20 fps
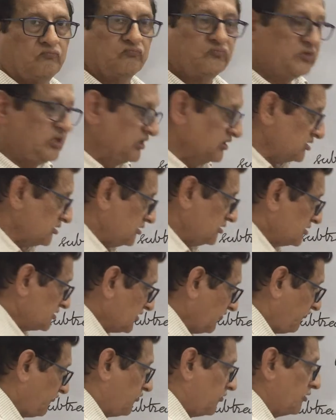This is
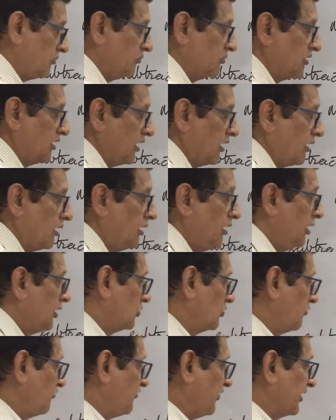the formula
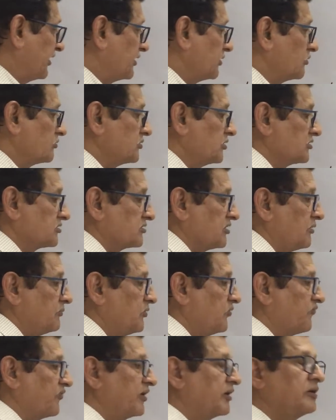to find out the
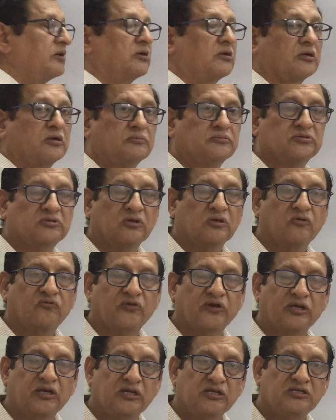sum of n terms of
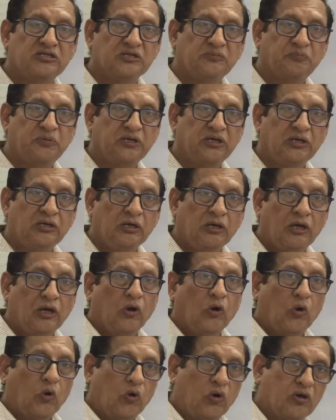an AGP,
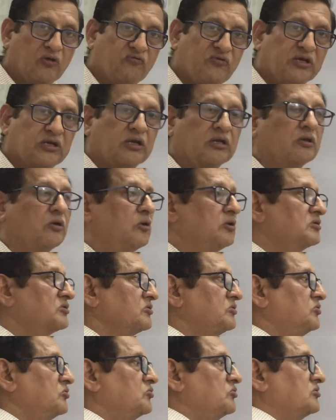or we can
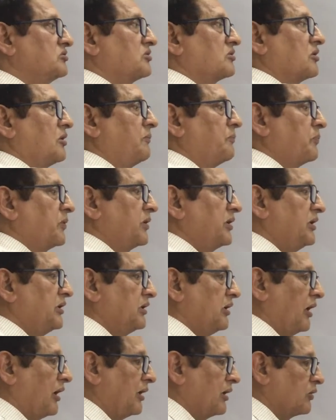also use the
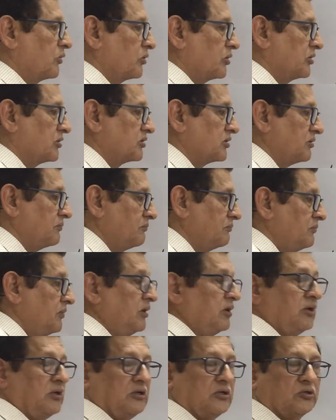complete
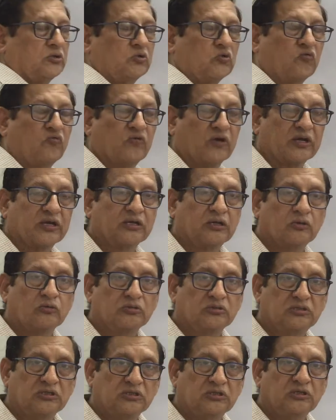algorithm to find
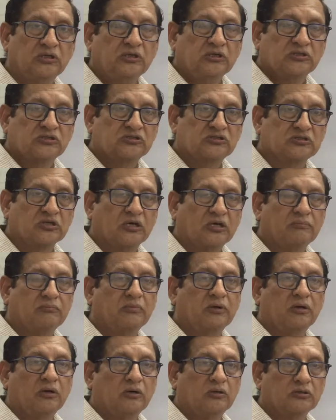out the
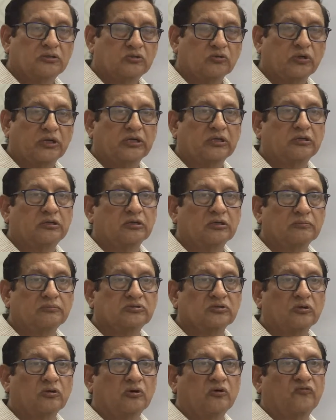sum to n
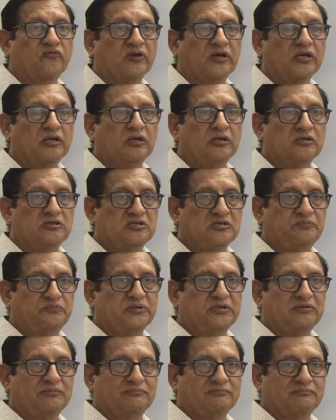terms of an
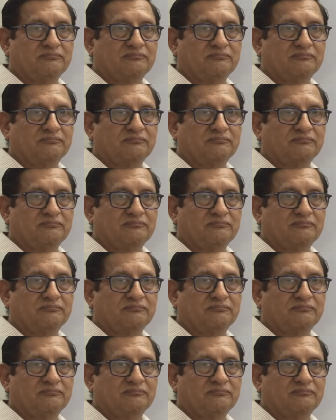AGP.